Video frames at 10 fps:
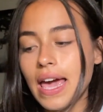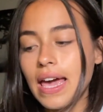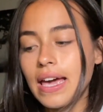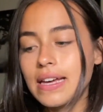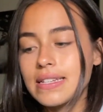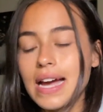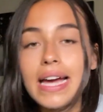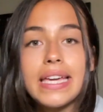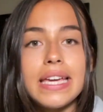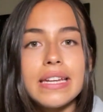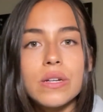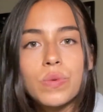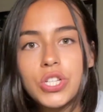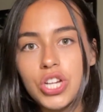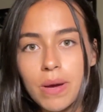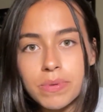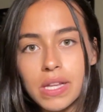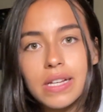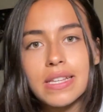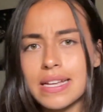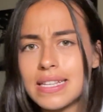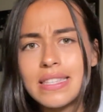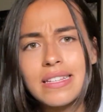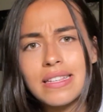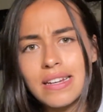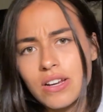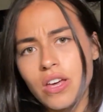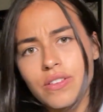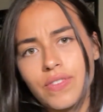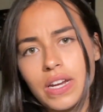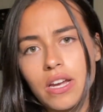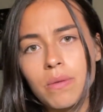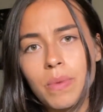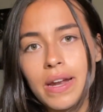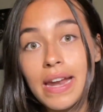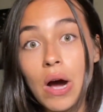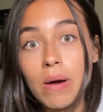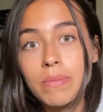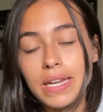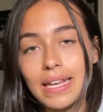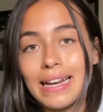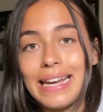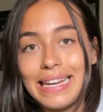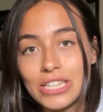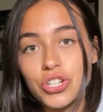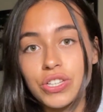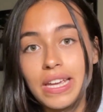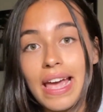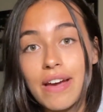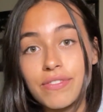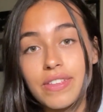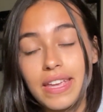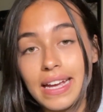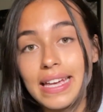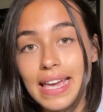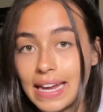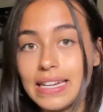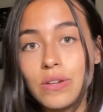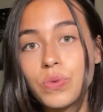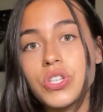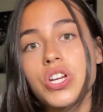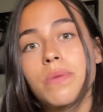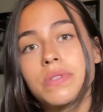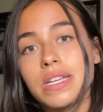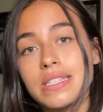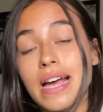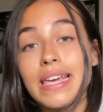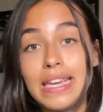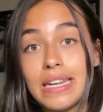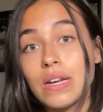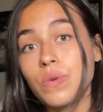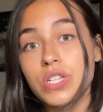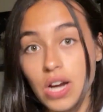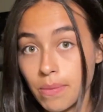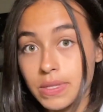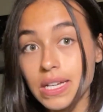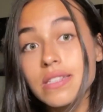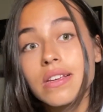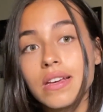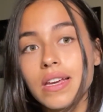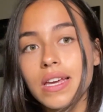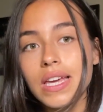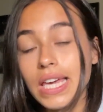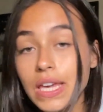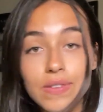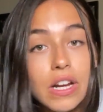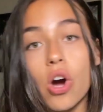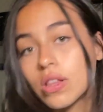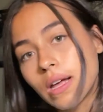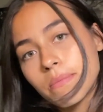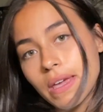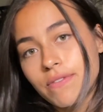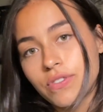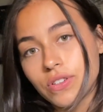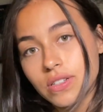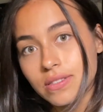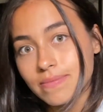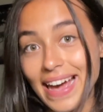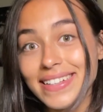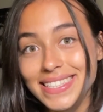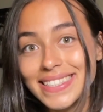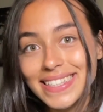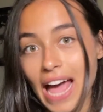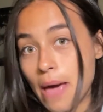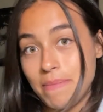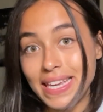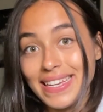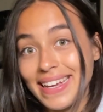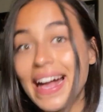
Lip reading: And I eat it with chopsticks. I said this in another video, but now I'm eating literally everything I can eat with chopsticks. I eat it with chopsticks. Even Colombian food. Yes, I'm eating